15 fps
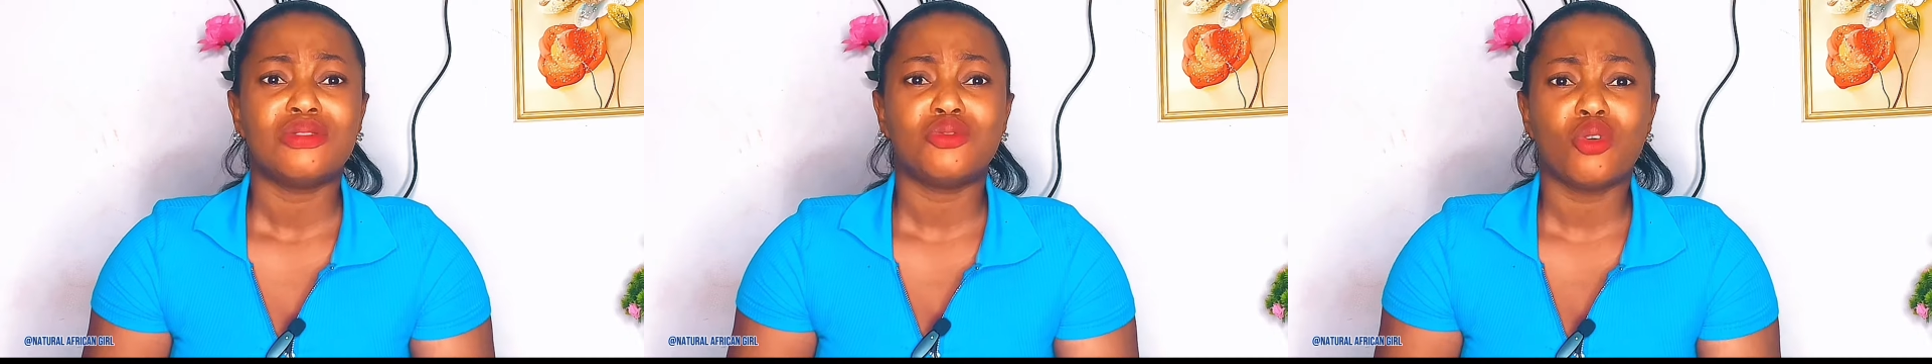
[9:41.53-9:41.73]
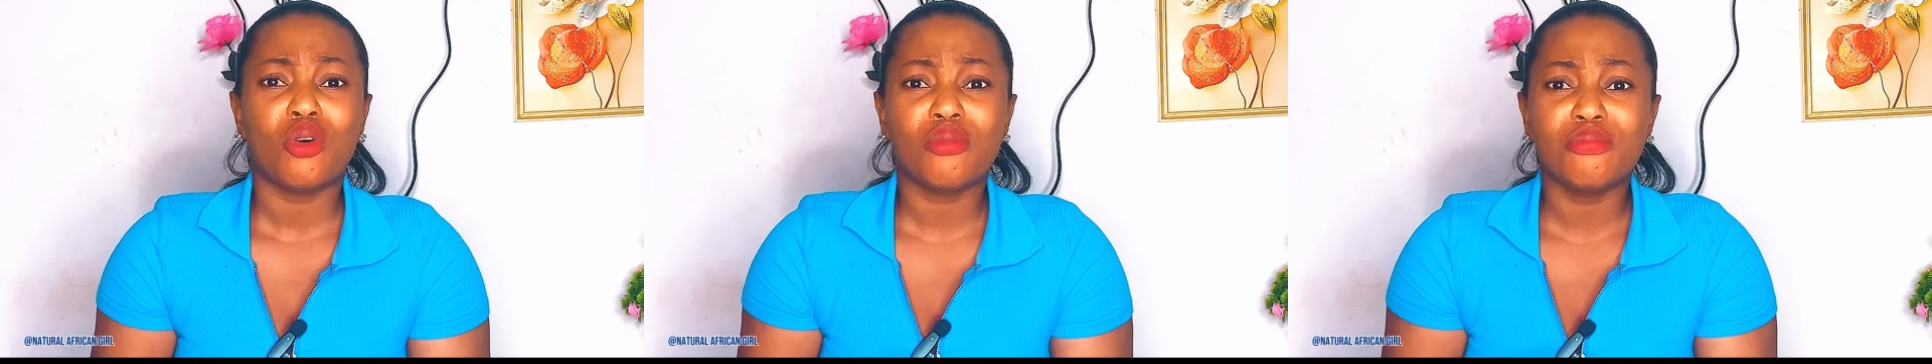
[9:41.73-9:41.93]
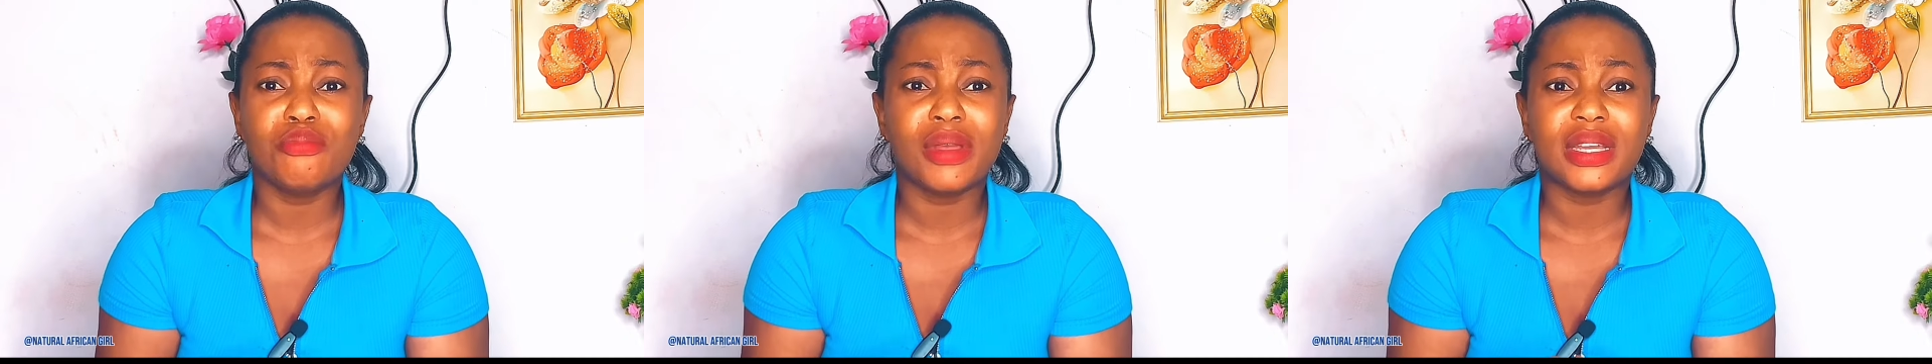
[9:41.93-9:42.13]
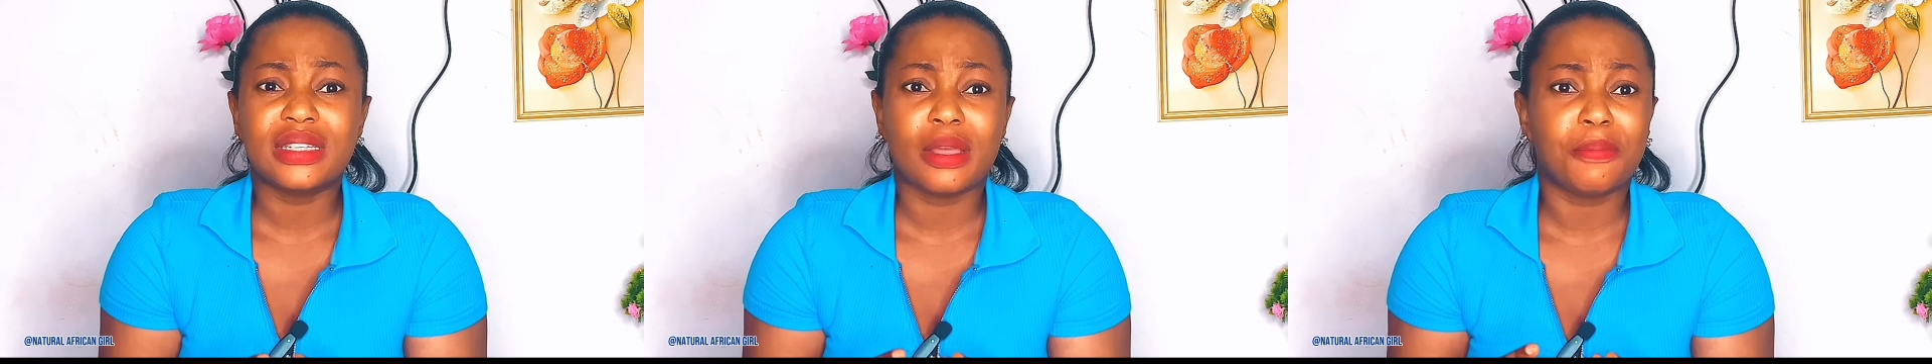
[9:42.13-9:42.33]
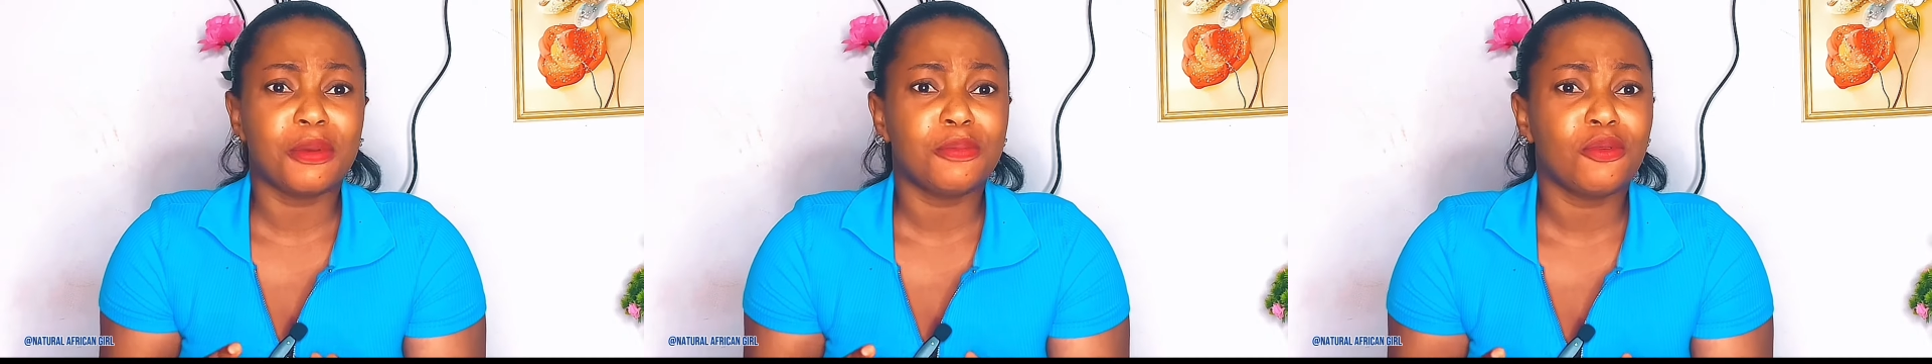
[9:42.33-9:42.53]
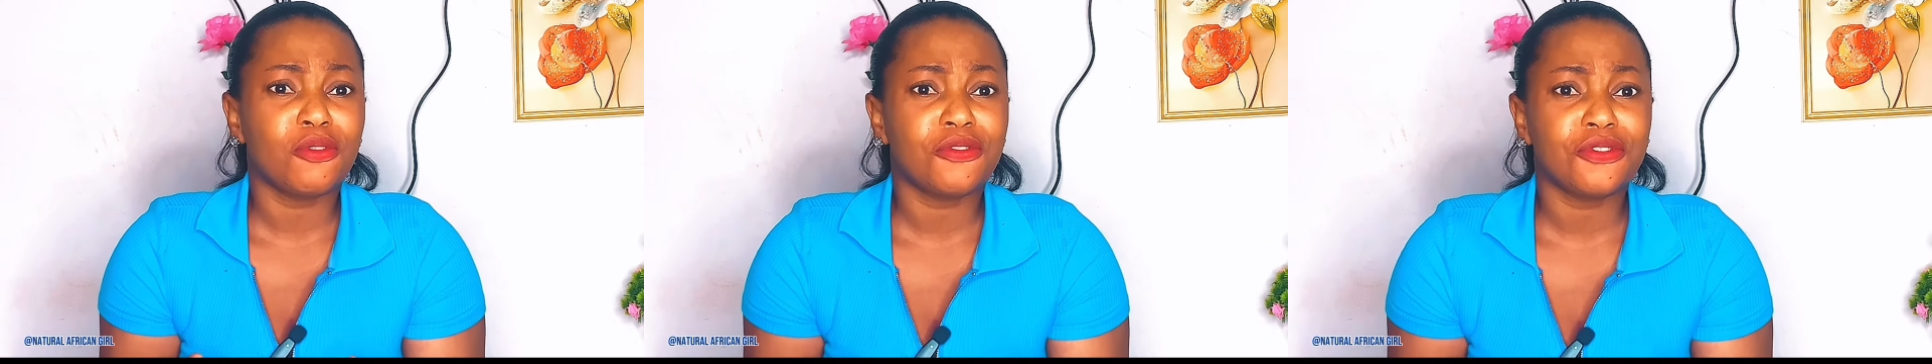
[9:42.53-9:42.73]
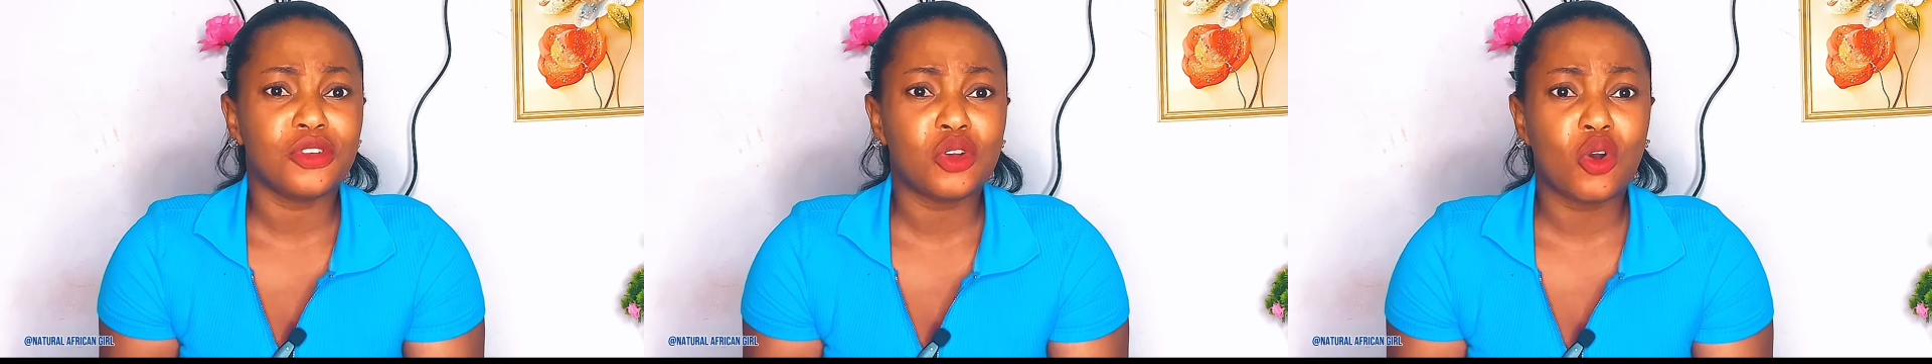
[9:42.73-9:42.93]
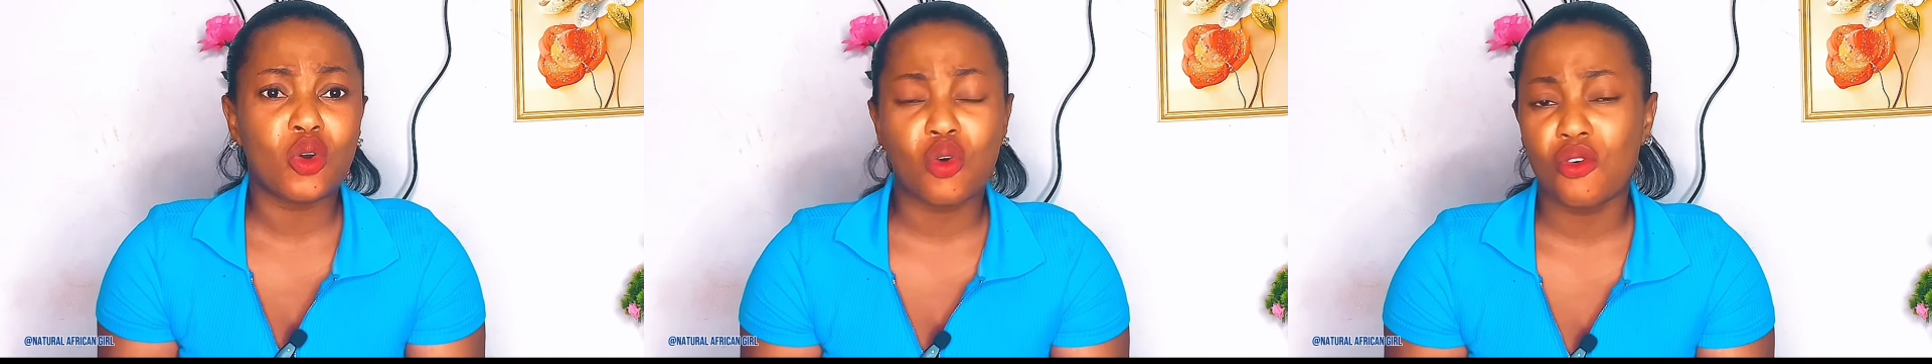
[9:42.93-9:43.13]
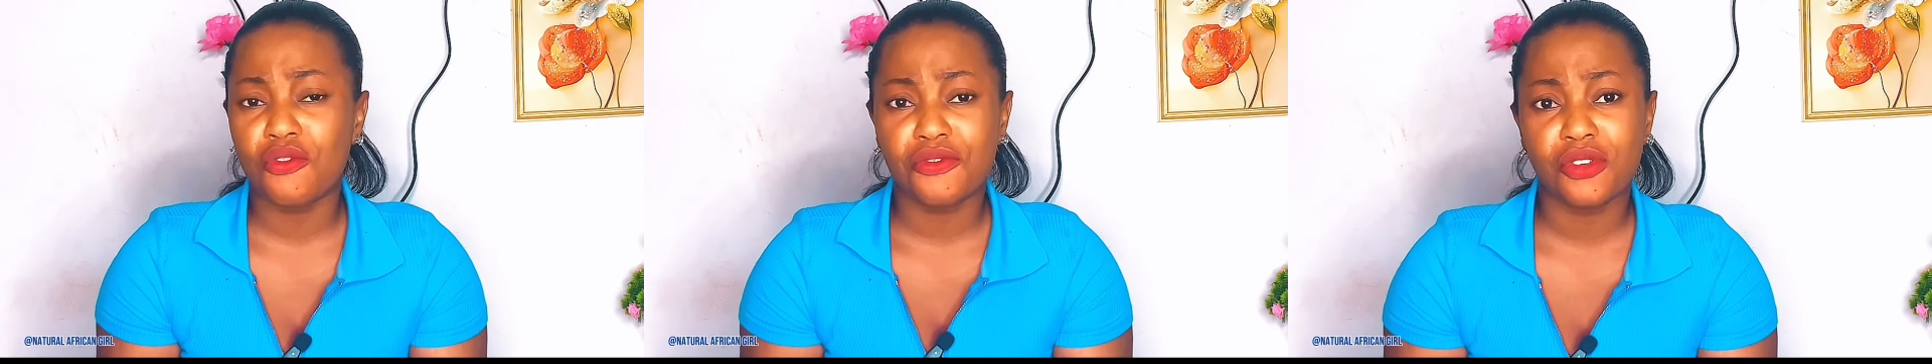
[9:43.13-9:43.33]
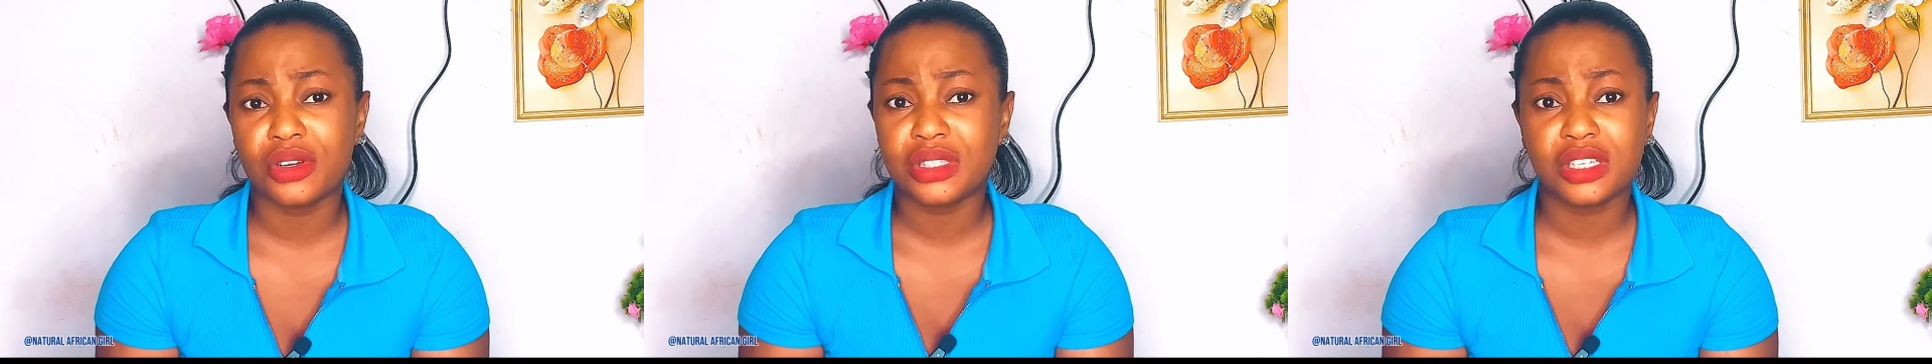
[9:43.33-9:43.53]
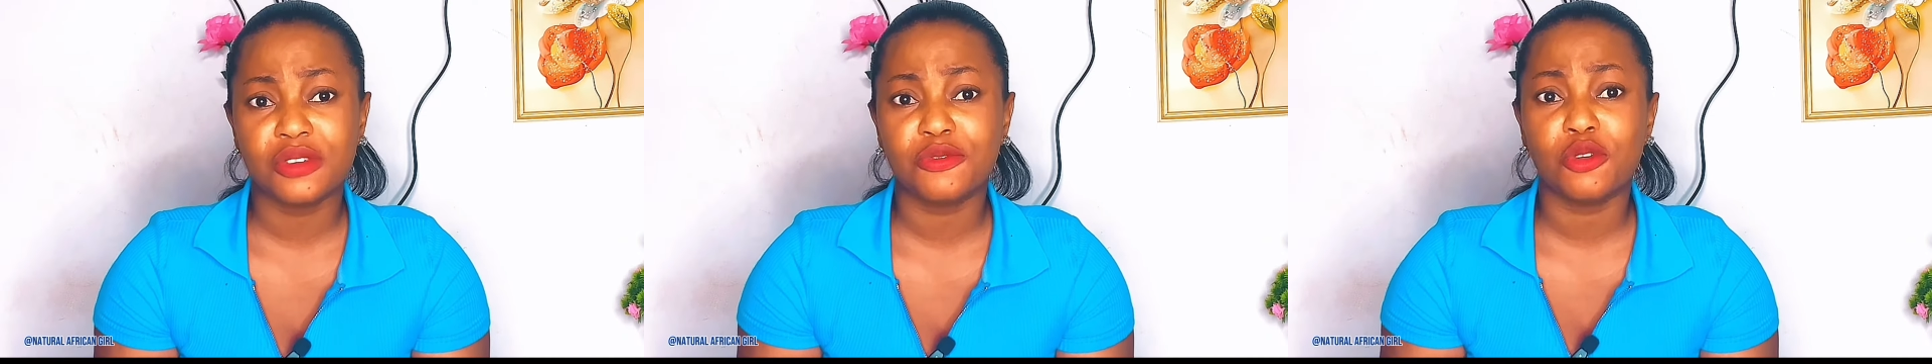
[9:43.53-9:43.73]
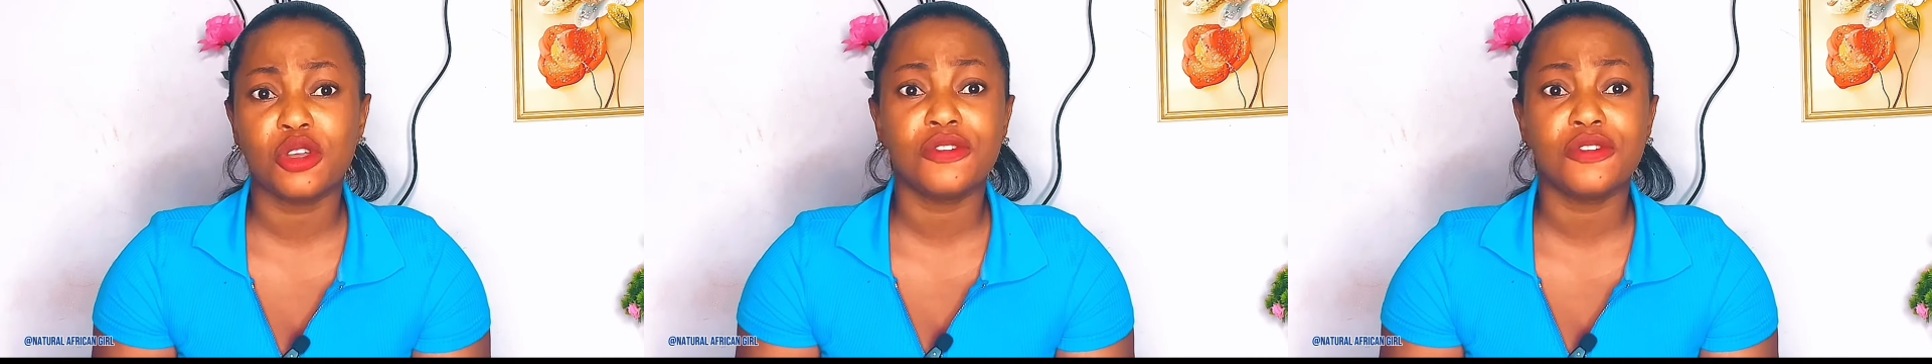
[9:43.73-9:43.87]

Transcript: don't make the people feel uncomfortable.